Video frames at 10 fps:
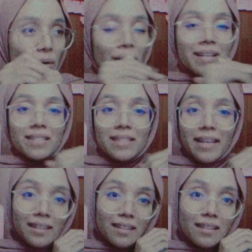Why is
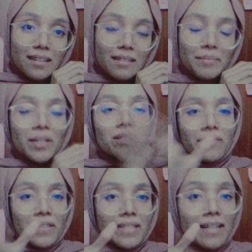that? because
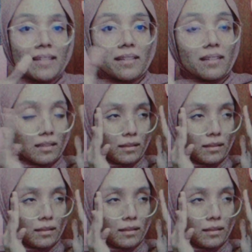of the title.